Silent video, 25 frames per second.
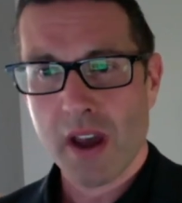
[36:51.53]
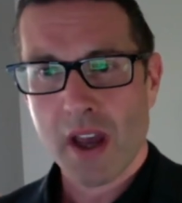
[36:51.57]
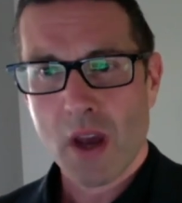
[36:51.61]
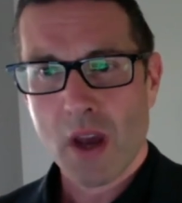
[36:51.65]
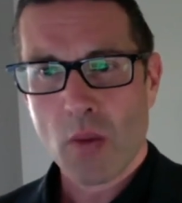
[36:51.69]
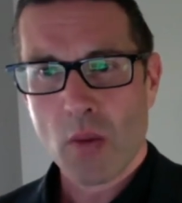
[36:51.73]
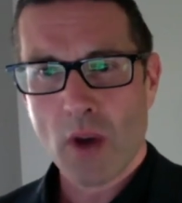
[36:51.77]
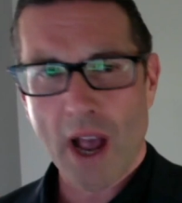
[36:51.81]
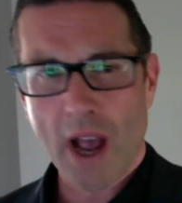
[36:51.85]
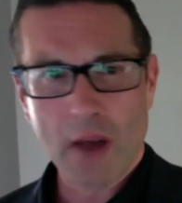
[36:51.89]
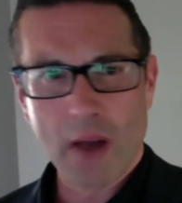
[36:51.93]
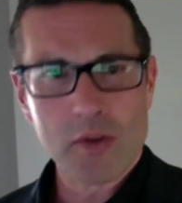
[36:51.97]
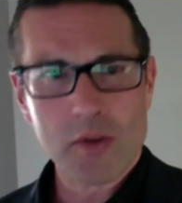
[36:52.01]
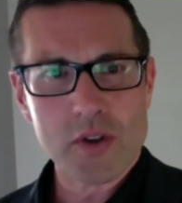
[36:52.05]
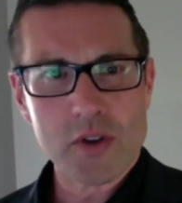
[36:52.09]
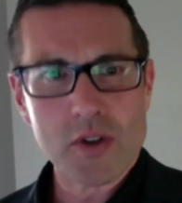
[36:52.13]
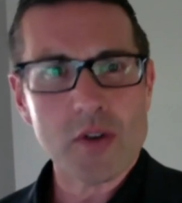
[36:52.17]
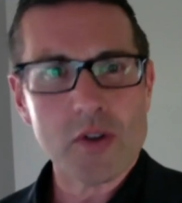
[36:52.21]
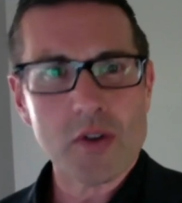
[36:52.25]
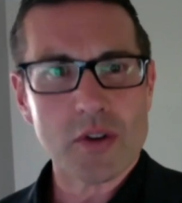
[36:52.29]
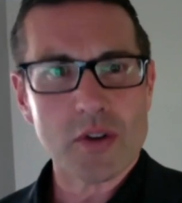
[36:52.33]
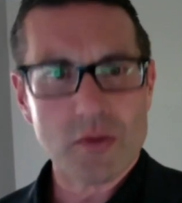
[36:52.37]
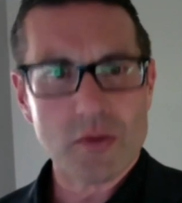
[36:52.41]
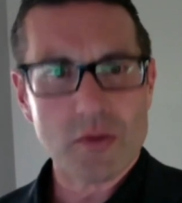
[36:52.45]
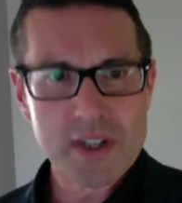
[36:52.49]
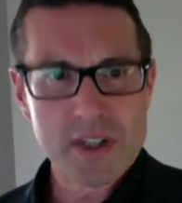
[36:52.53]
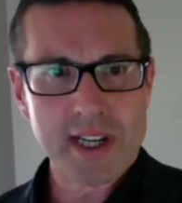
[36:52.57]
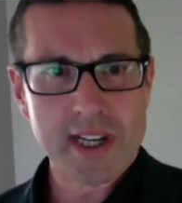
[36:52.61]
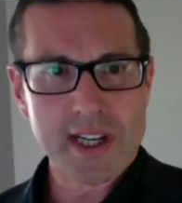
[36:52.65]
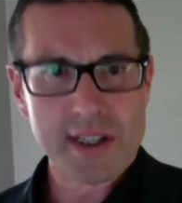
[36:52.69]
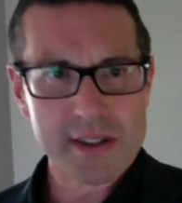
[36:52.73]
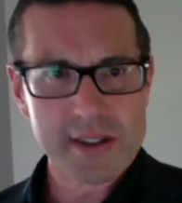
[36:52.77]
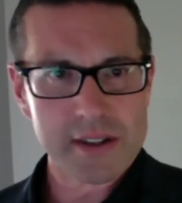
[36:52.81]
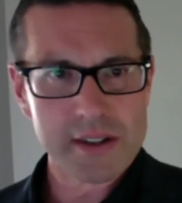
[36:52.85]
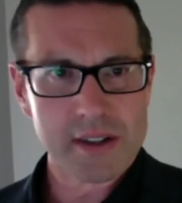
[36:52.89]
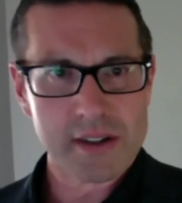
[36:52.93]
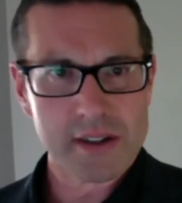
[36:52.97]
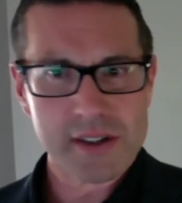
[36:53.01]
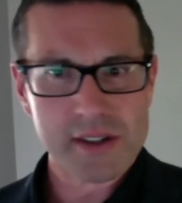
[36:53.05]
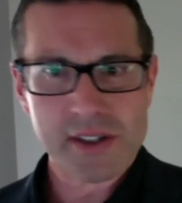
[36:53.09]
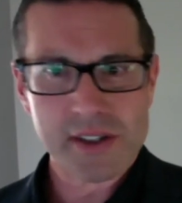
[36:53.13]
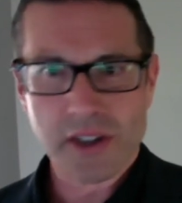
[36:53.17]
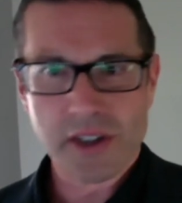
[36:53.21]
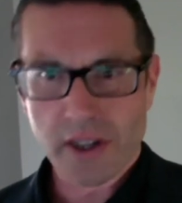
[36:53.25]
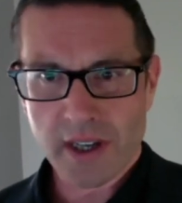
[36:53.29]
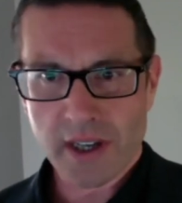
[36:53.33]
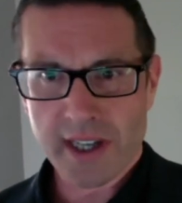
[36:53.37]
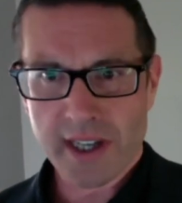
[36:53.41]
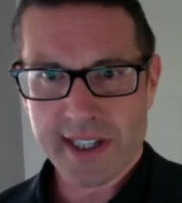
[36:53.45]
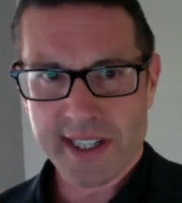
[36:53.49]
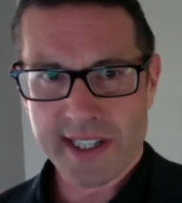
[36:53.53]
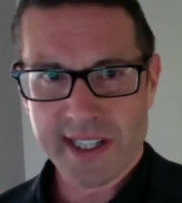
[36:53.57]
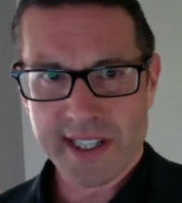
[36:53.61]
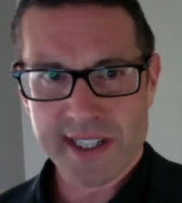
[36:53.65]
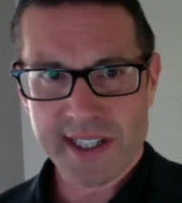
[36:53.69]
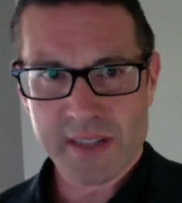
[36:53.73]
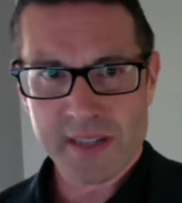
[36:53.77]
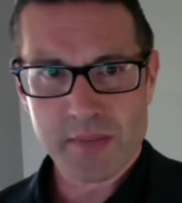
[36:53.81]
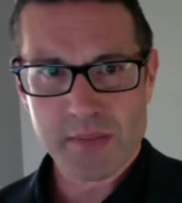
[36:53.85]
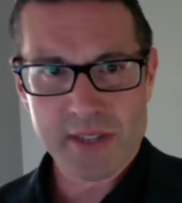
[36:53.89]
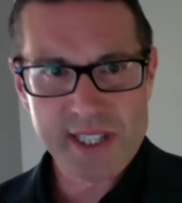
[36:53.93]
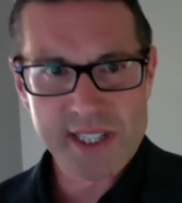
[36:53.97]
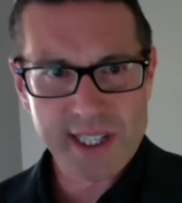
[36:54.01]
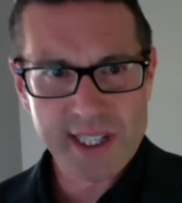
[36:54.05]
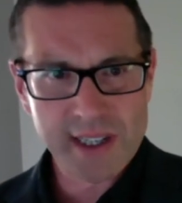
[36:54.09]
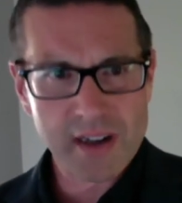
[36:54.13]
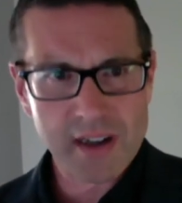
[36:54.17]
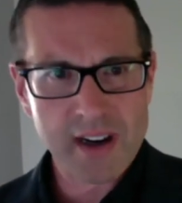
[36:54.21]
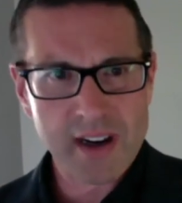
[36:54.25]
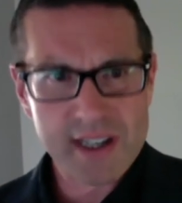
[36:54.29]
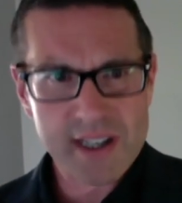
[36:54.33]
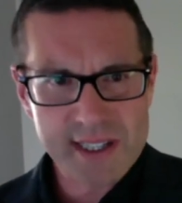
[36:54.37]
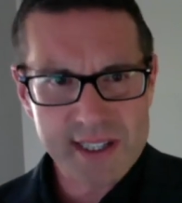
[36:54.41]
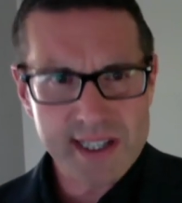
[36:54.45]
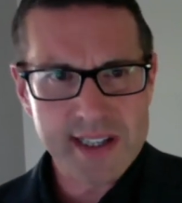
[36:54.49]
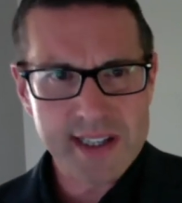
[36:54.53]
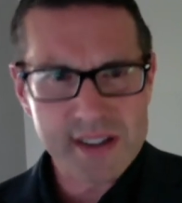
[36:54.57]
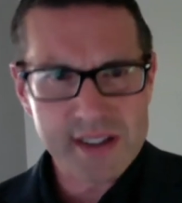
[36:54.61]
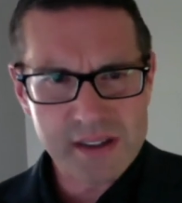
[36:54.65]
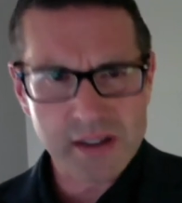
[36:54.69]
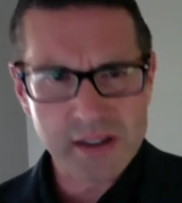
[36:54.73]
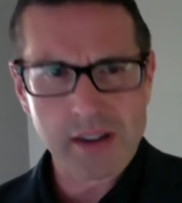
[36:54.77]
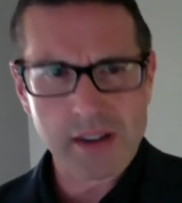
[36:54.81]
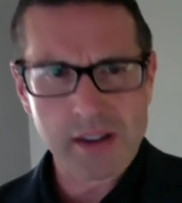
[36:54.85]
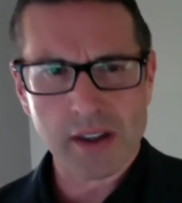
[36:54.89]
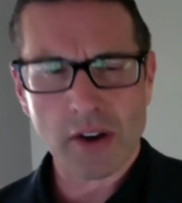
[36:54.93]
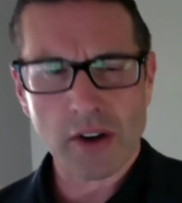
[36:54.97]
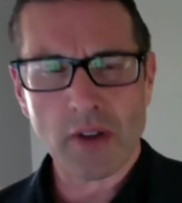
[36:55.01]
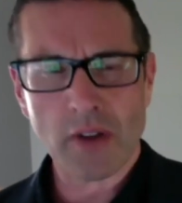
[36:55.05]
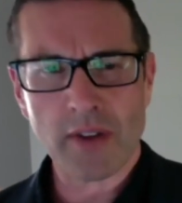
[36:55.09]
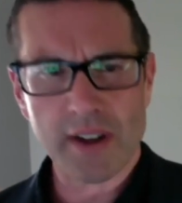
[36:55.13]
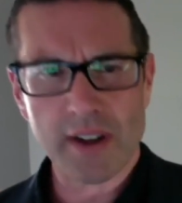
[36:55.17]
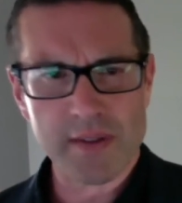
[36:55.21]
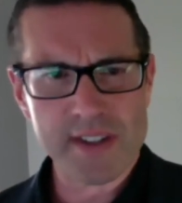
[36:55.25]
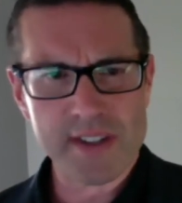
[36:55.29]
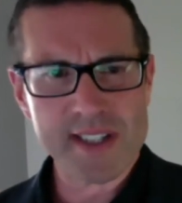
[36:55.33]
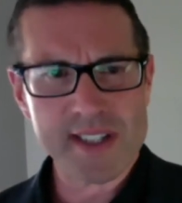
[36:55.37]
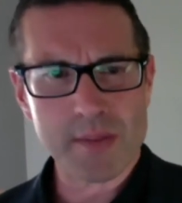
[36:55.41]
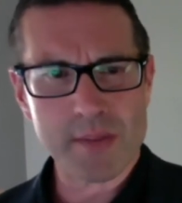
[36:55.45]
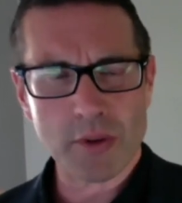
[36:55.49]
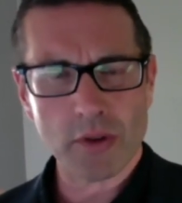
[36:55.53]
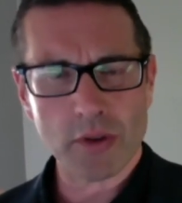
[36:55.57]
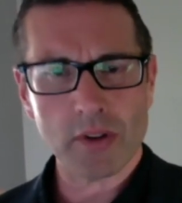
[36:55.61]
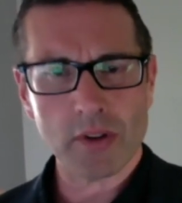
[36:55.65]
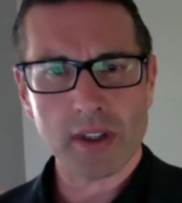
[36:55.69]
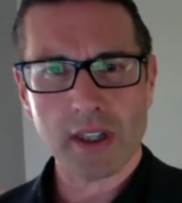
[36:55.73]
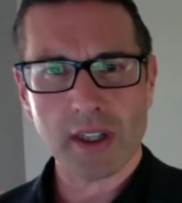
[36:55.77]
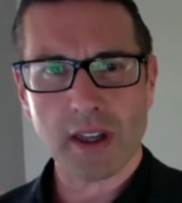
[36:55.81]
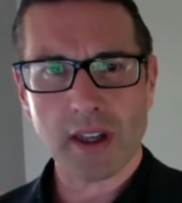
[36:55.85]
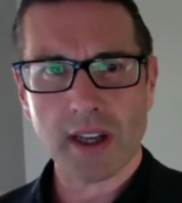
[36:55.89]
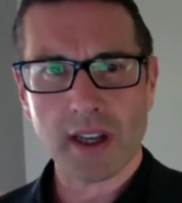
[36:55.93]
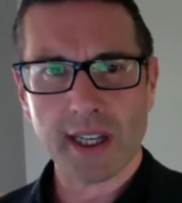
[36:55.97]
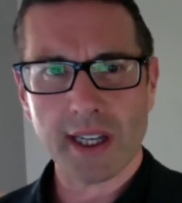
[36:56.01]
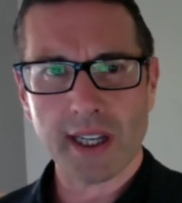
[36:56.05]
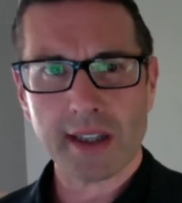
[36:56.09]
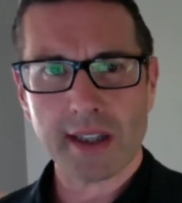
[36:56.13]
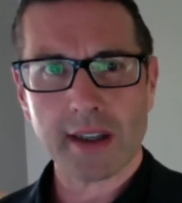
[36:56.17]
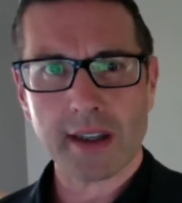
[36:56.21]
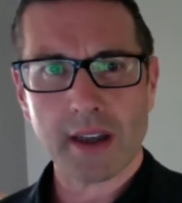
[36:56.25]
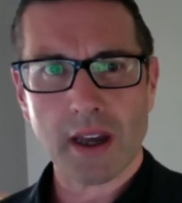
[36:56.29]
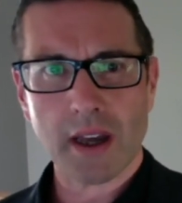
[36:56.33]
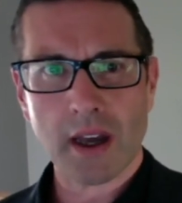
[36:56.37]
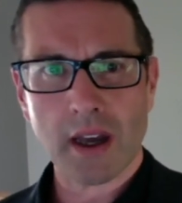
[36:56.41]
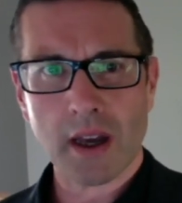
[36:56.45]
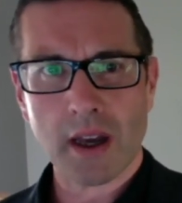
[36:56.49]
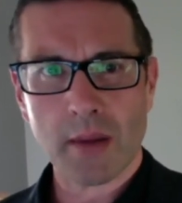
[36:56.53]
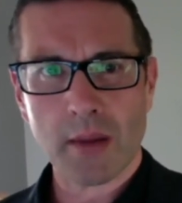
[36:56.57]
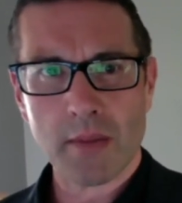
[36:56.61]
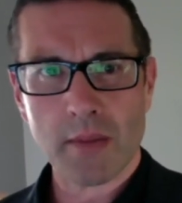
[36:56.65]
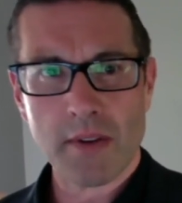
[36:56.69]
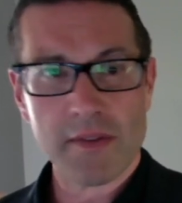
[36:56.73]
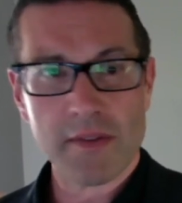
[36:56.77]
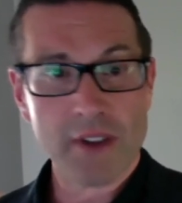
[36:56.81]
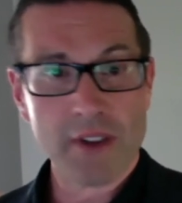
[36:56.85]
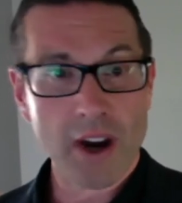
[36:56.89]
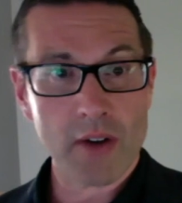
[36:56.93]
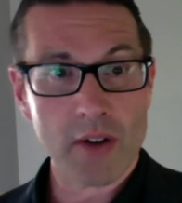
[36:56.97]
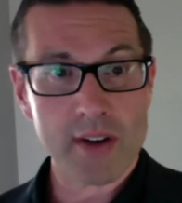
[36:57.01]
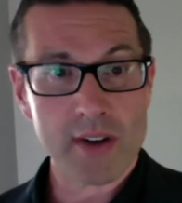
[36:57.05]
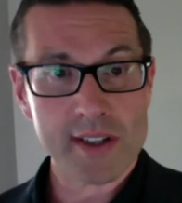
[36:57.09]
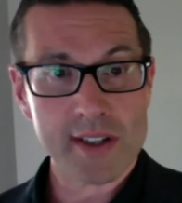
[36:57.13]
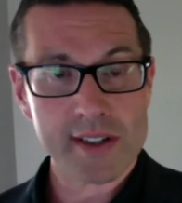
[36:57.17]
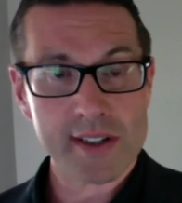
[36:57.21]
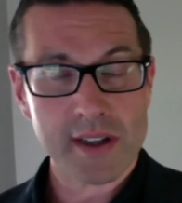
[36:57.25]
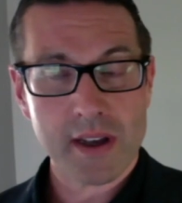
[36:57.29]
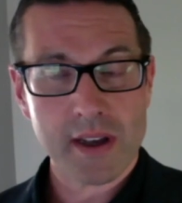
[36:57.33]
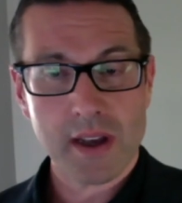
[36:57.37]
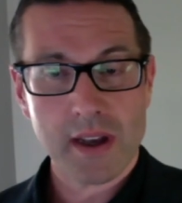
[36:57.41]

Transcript: well, how do you gesture certain ideas, particularly ideas that are not very visible, like virus?